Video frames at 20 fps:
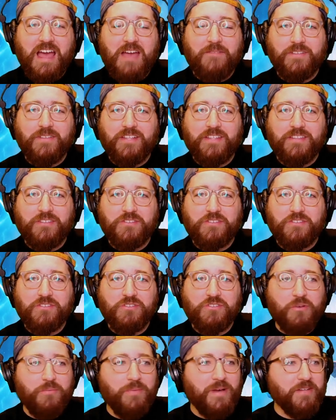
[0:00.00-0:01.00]
feel like there's
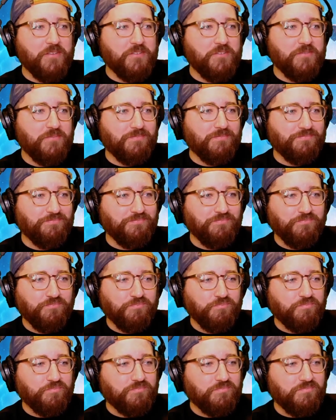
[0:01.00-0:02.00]
so much.
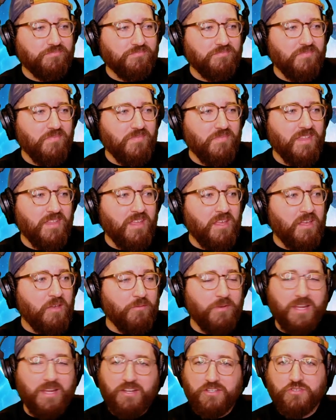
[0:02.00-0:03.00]

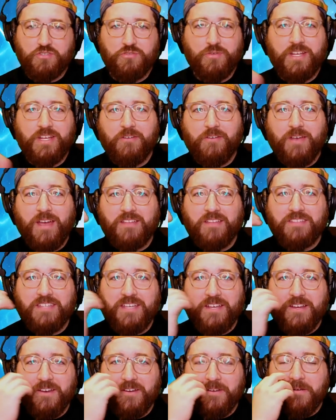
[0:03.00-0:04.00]
We've got a traitor out
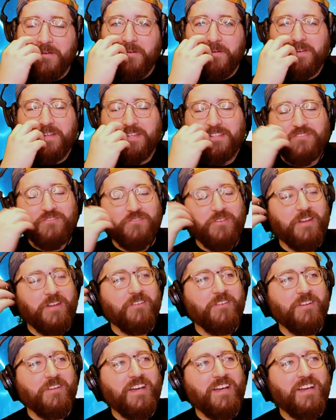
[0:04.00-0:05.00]
there, or not
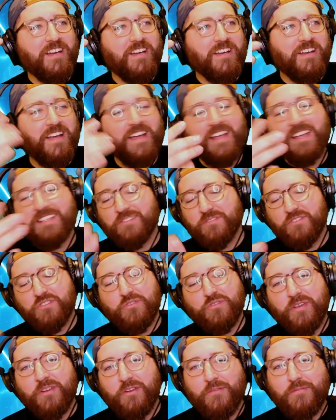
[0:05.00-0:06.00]
traitor. I guess a
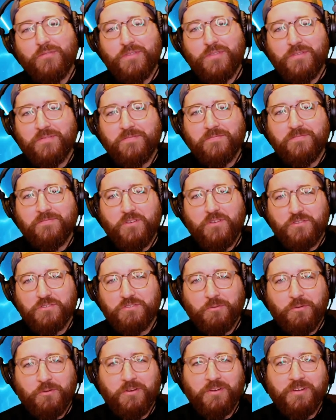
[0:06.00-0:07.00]
traitor for the First
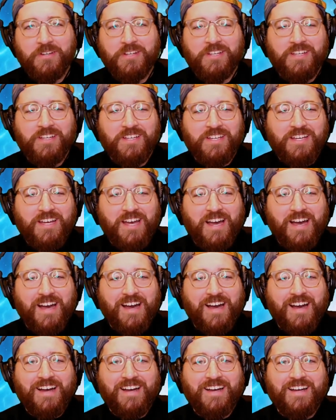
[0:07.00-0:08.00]
Order.
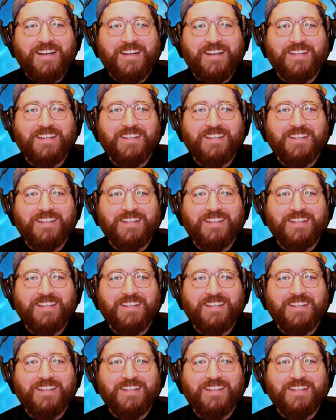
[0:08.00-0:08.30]
The